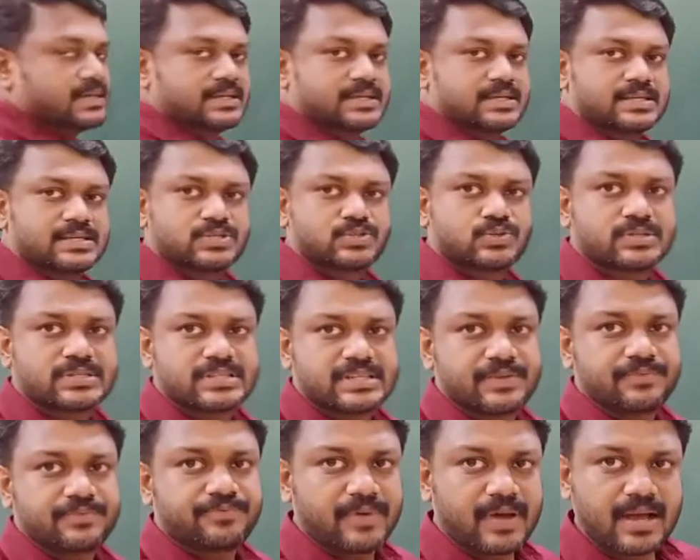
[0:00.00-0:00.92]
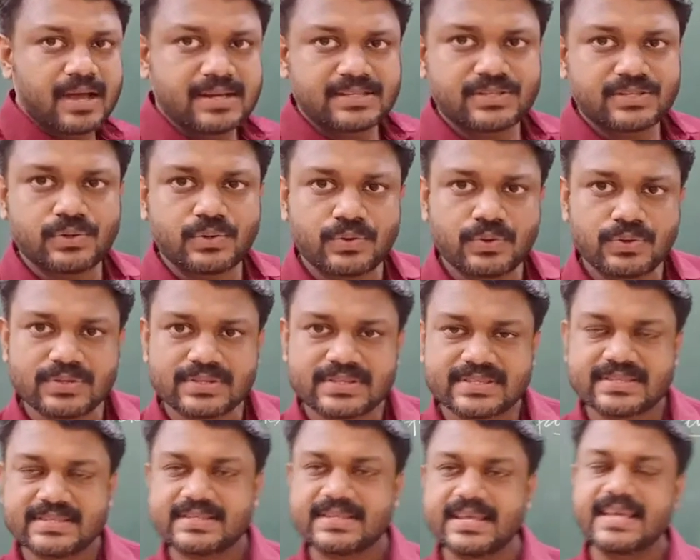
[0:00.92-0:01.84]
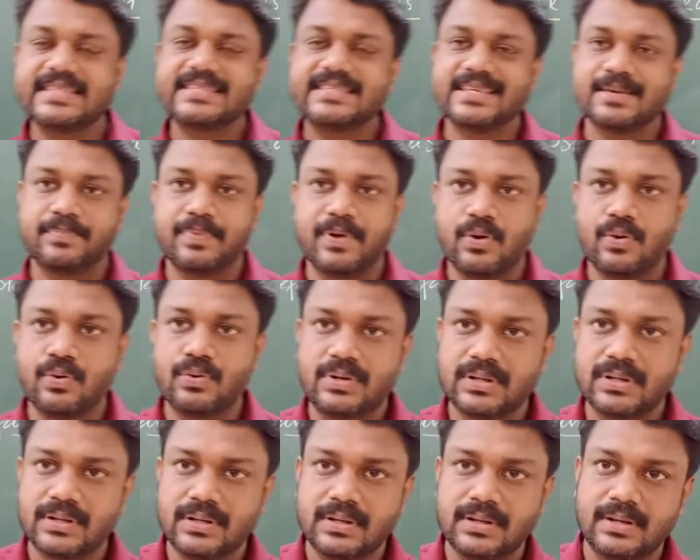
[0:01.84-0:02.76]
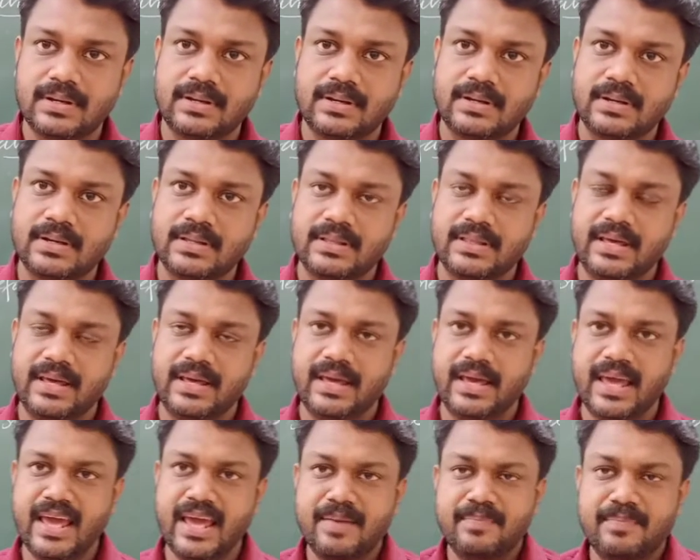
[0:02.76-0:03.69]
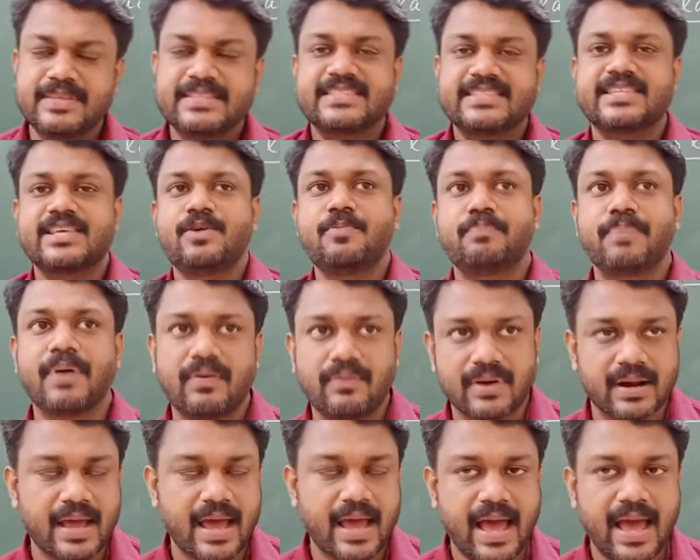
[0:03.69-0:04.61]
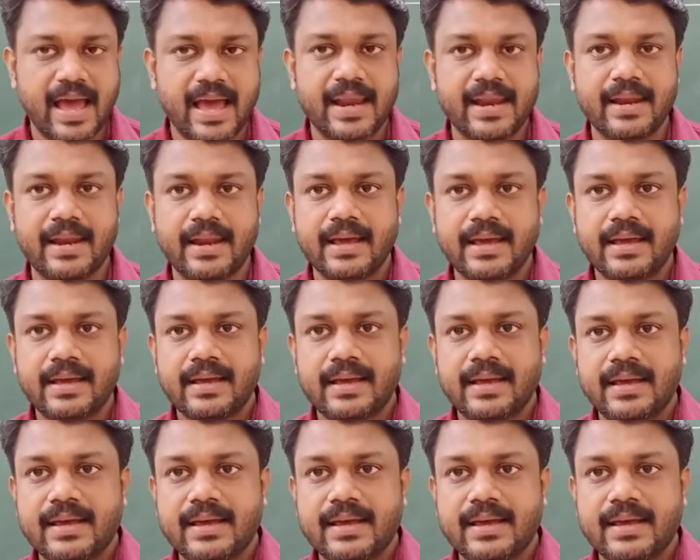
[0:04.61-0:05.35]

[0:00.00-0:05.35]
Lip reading: So Stefan's law says about the emissive power and